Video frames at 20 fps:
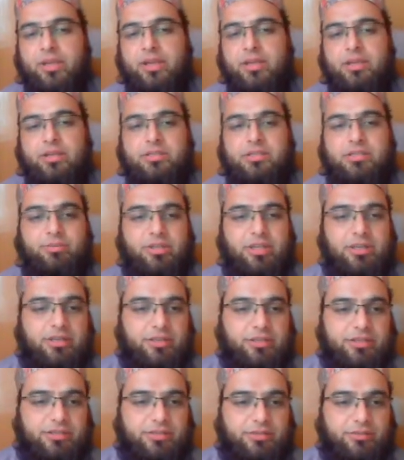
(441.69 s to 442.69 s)

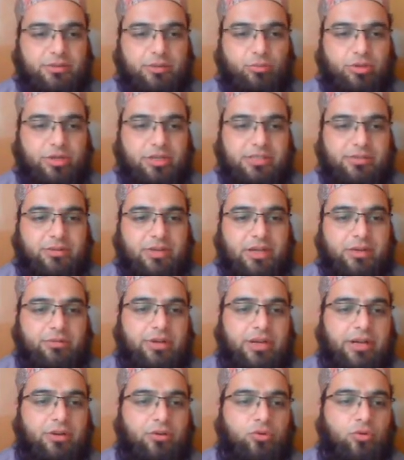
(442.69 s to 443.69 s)
similarly this is one more example. We have
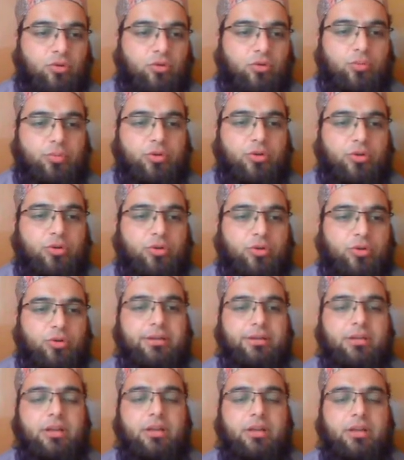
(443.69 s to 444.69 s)
nitro group
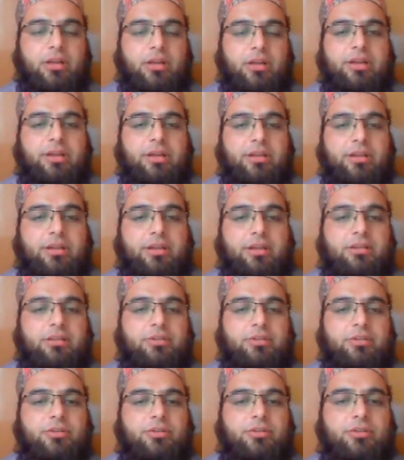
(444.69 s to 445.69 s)
here. Again
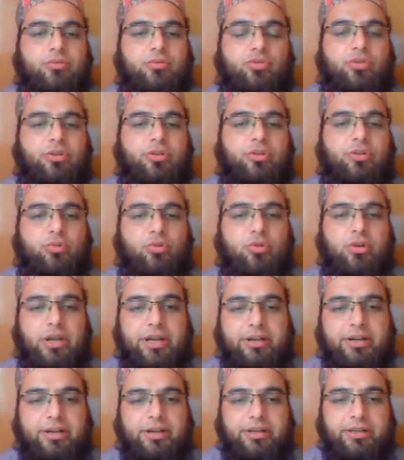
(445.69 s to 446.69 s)
the sodium
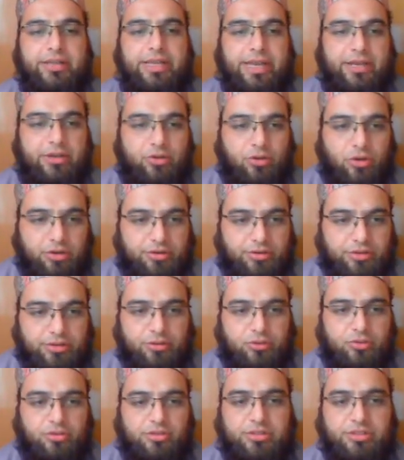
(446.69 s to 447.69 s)
borohydride cannot
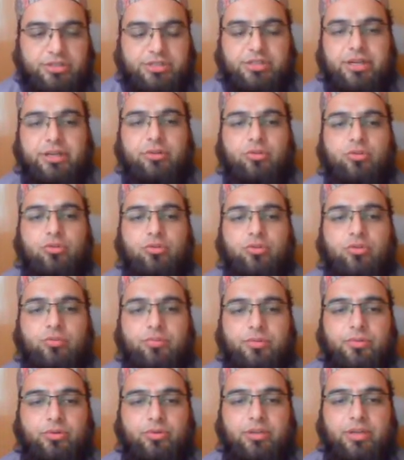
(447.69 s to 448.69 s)
reduce this nitro group.
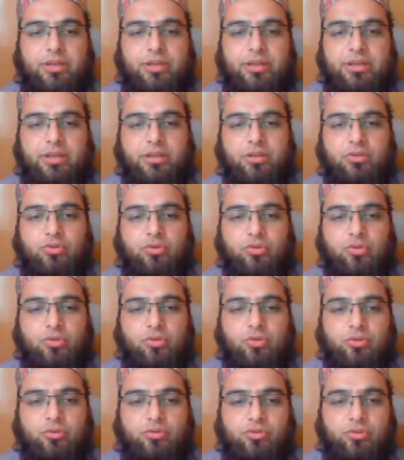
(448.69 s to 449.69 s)
Okay,
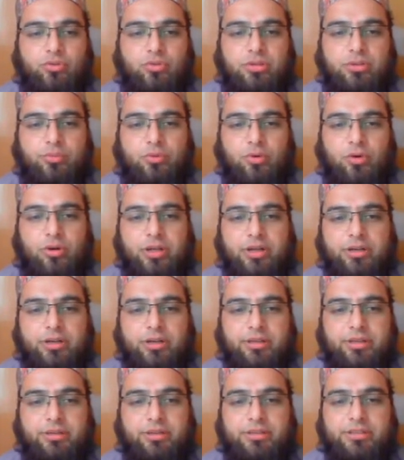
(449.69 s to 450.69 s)
so the product
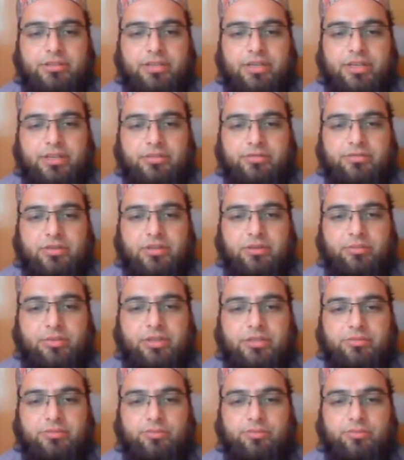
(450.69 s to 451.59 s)
in this case will be